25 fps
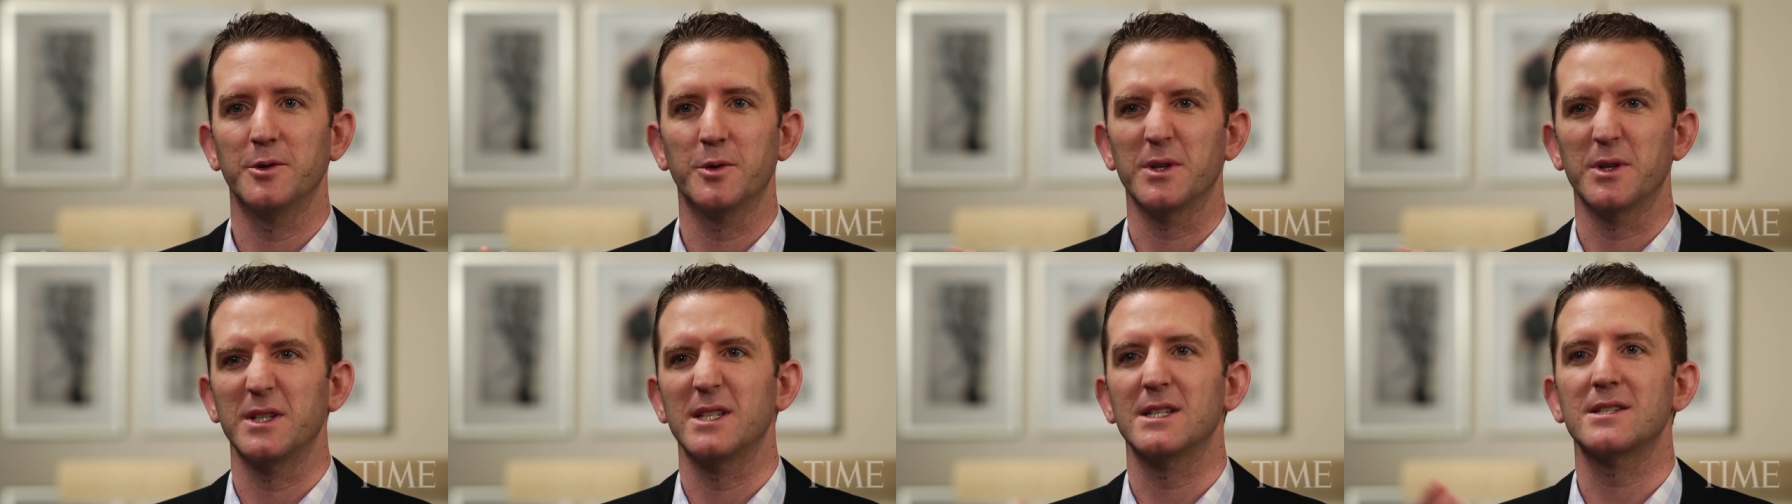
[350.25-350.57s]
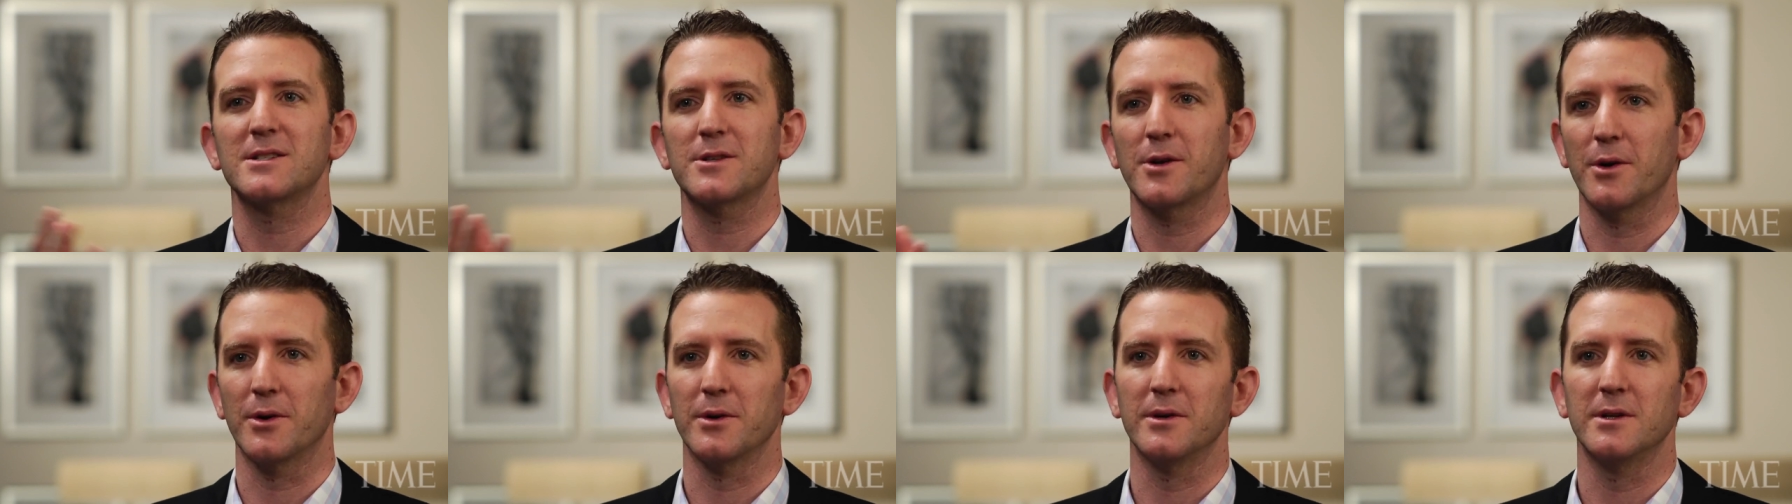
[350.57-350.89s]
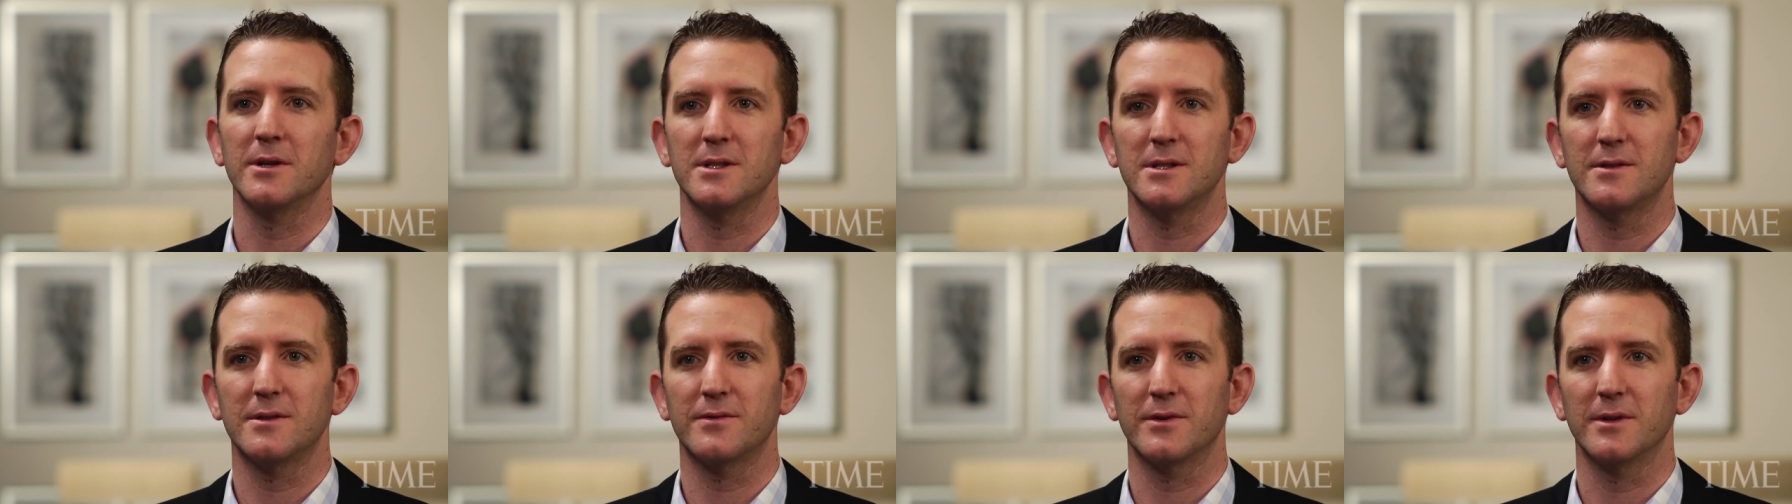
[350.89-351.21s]
who are
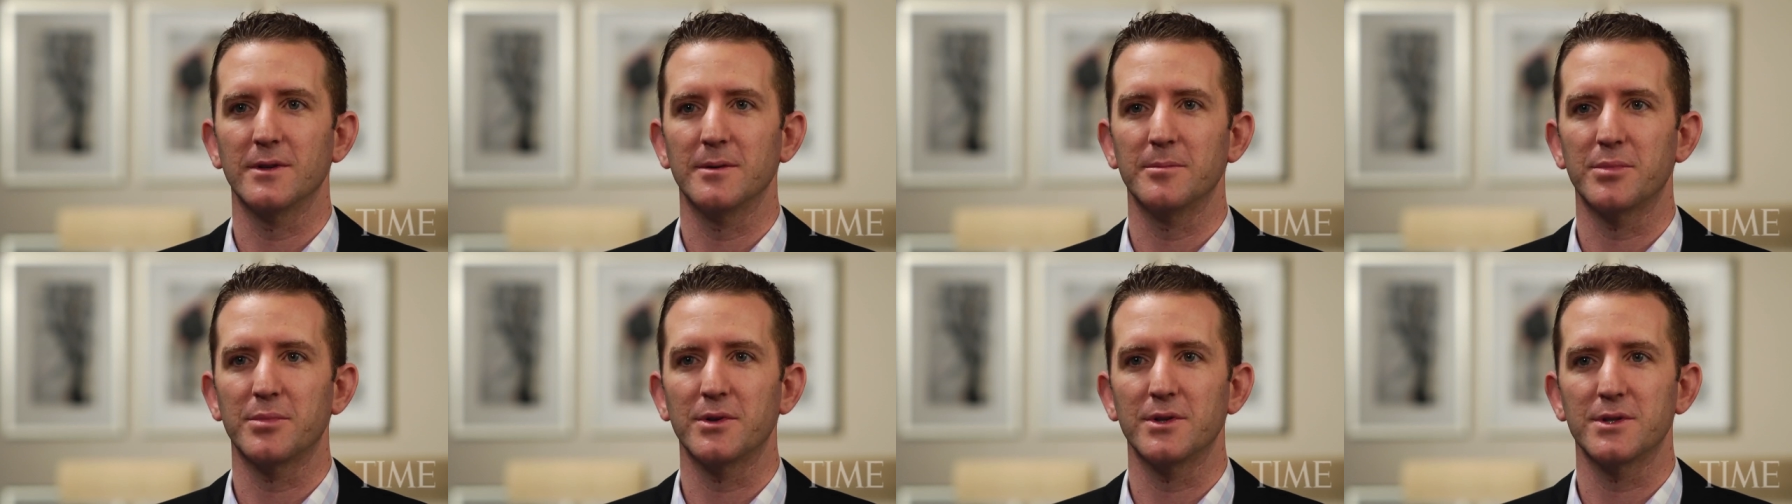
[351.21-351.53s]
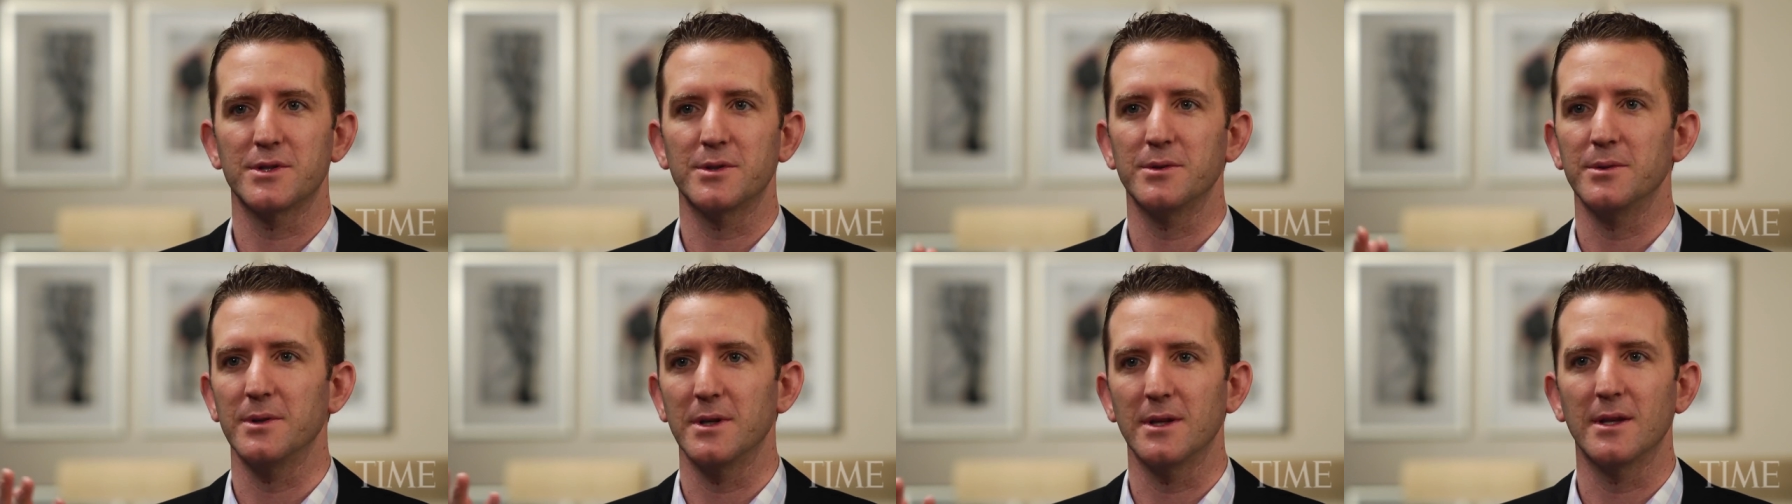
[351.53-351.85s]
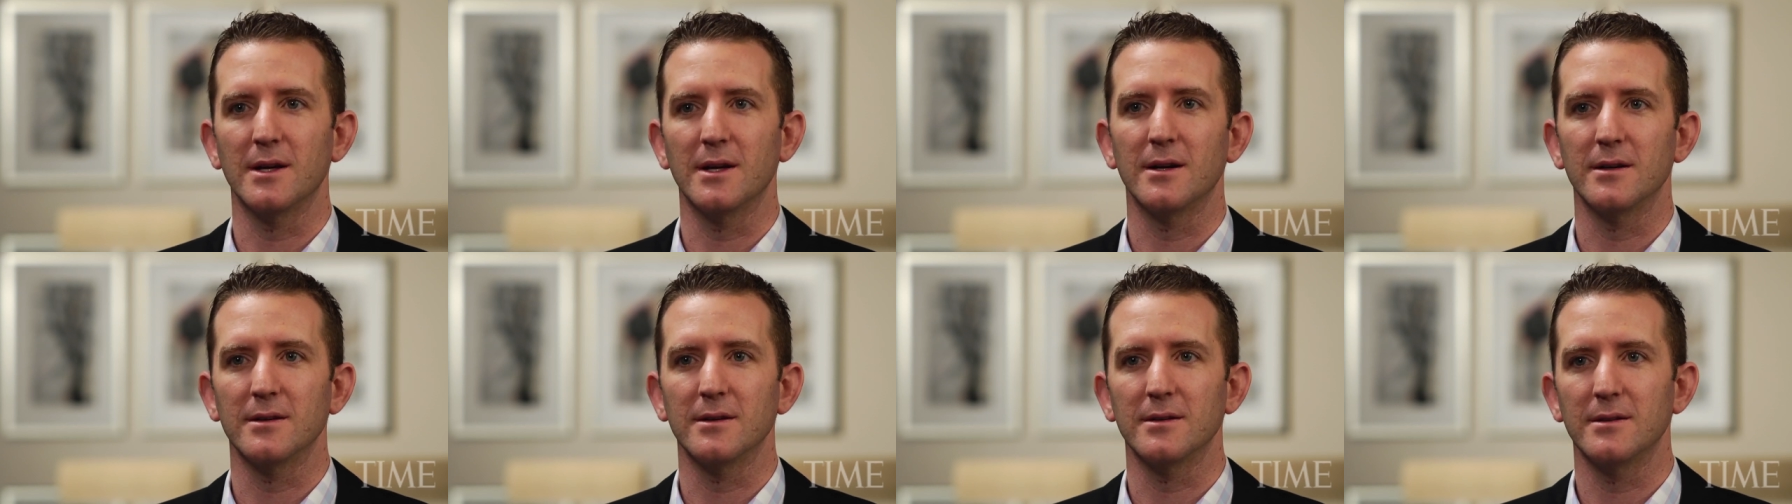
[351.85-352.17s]
discouraged from
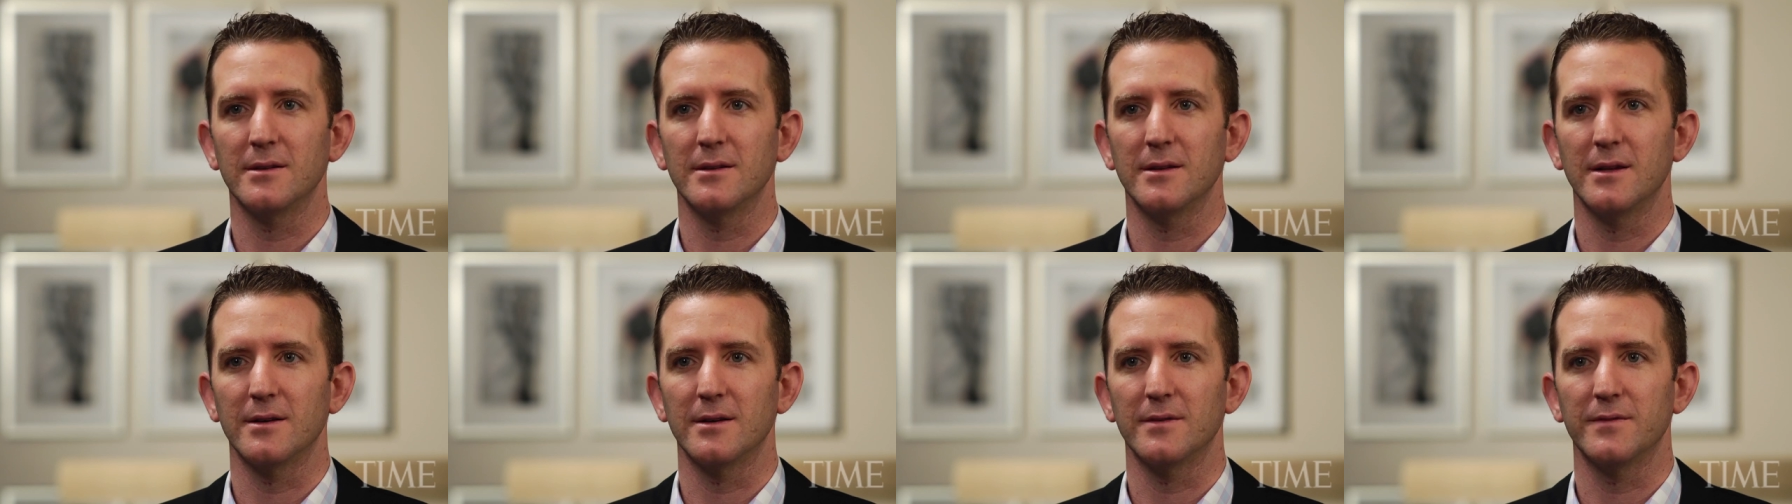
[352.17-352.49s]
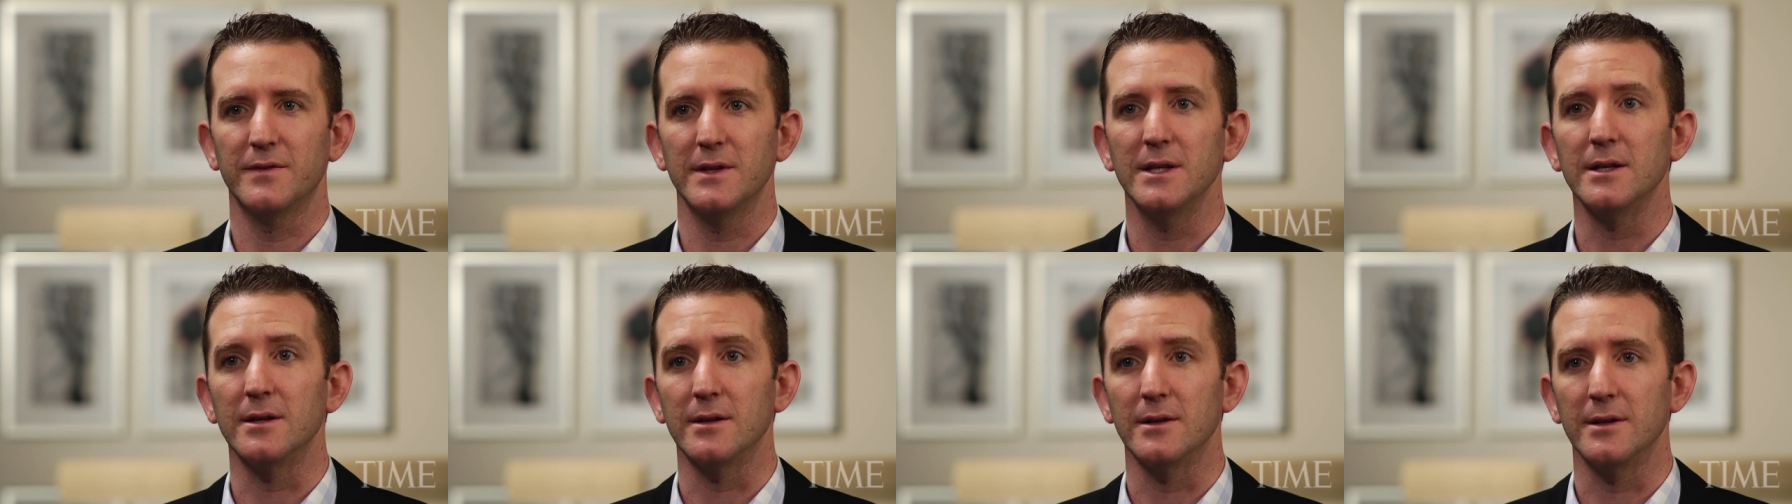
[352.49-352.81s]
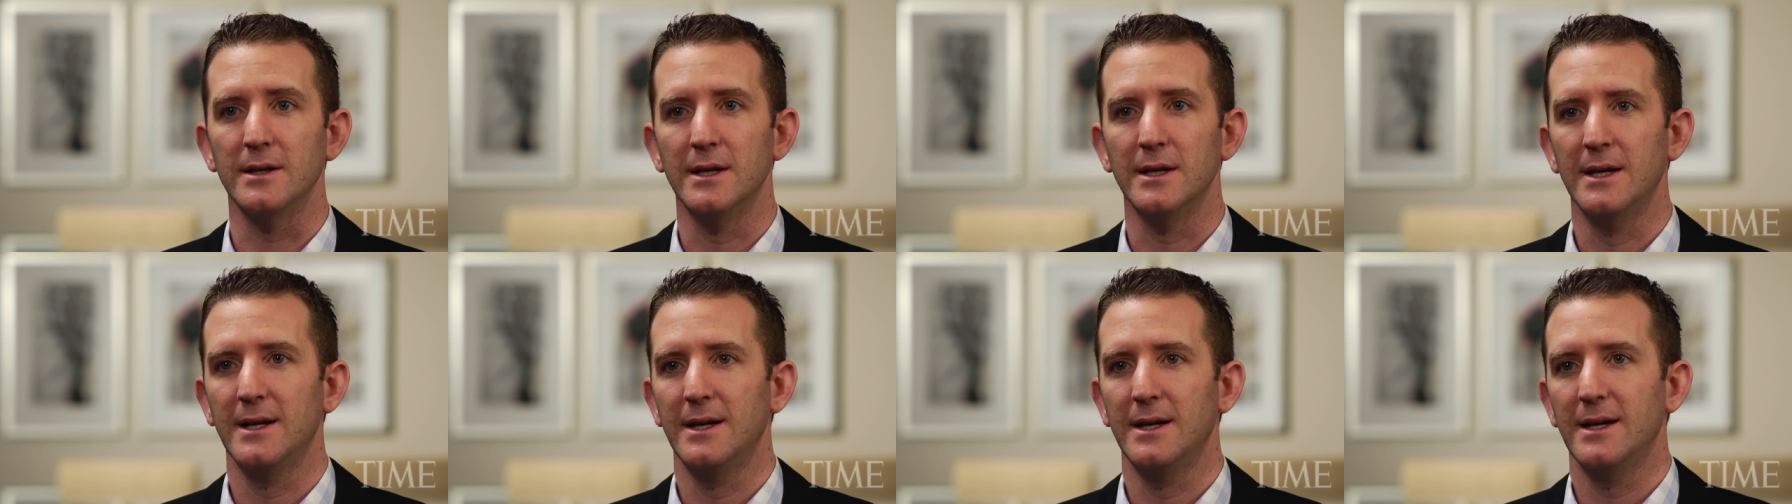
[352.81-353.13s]
pursuing their, their field.